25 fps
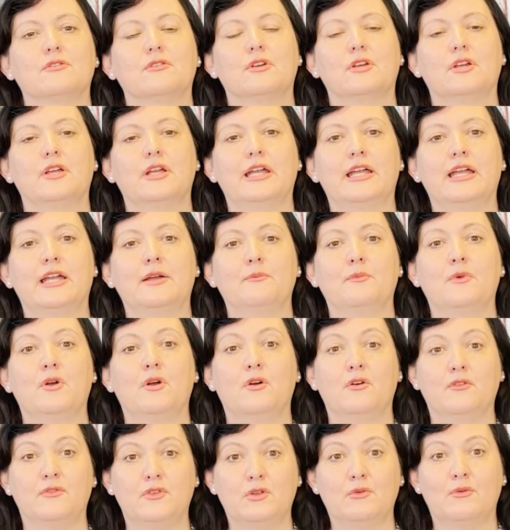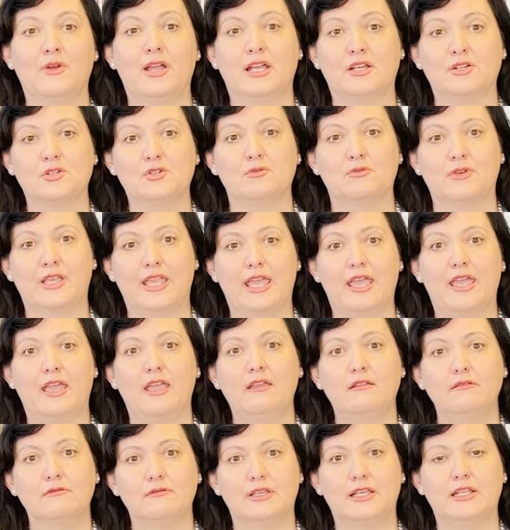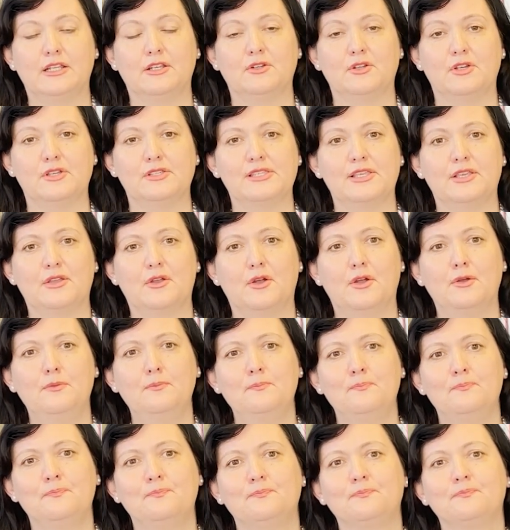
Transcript: of your actual care in a nursing home.